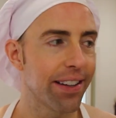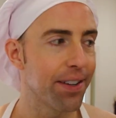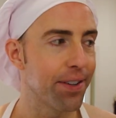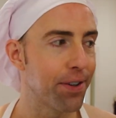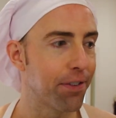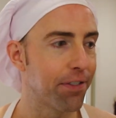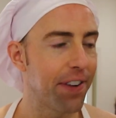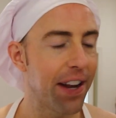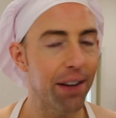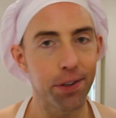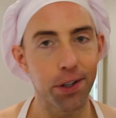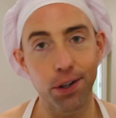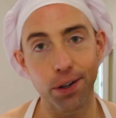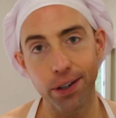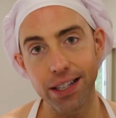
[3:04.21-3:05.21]
you know,
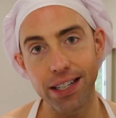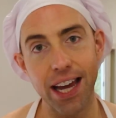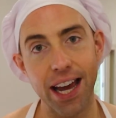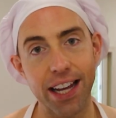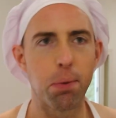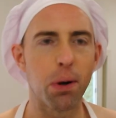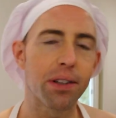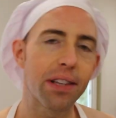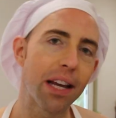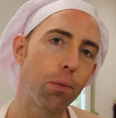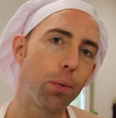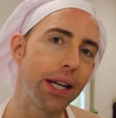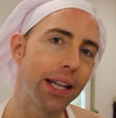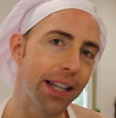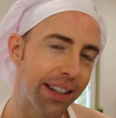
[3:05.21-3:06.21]
family cooking day, birthday
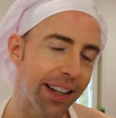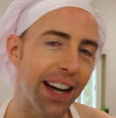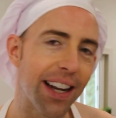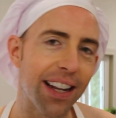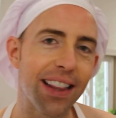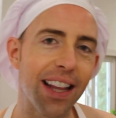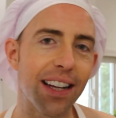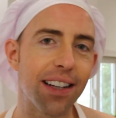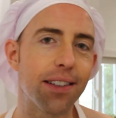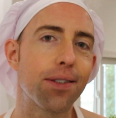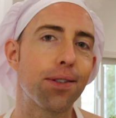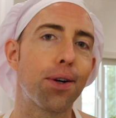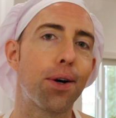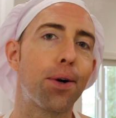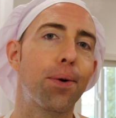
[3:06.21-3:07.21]
weekend kind of thing,
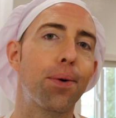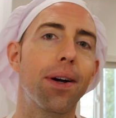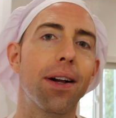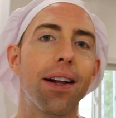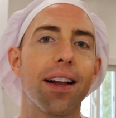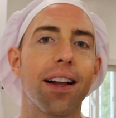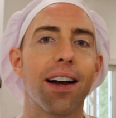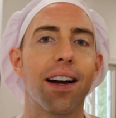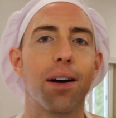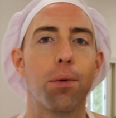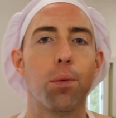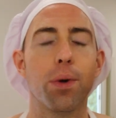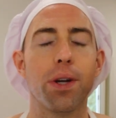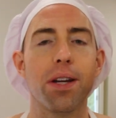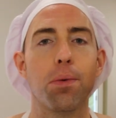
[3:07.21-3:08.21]
so
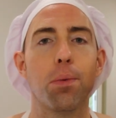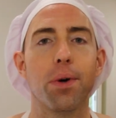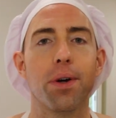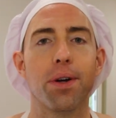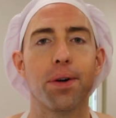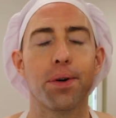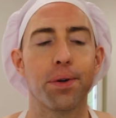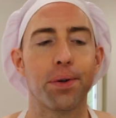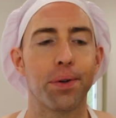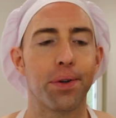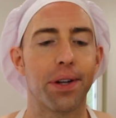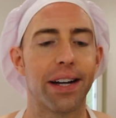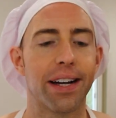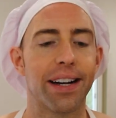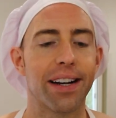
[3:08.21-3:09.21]
we
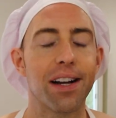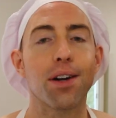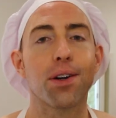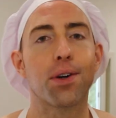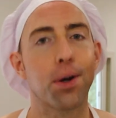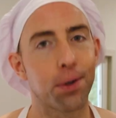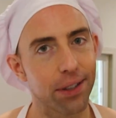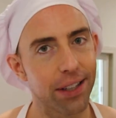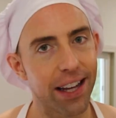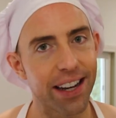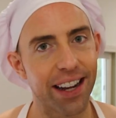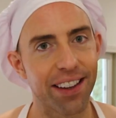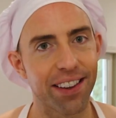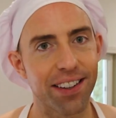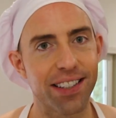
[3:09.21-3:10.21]
will uh, cook a lot
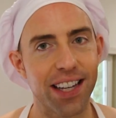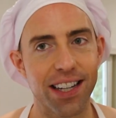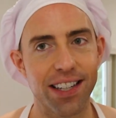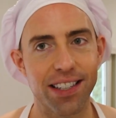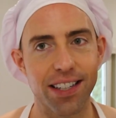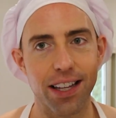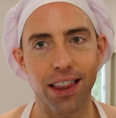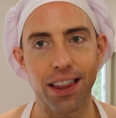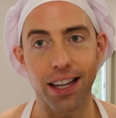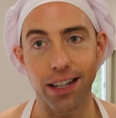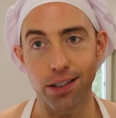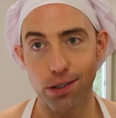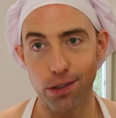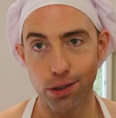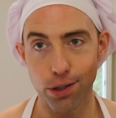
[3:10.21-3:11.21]
of other tasty
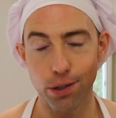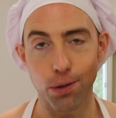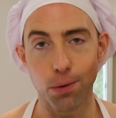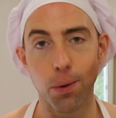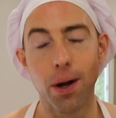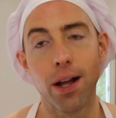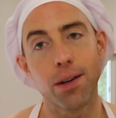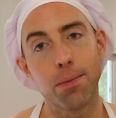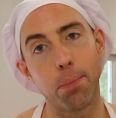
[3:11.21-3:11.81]
things too.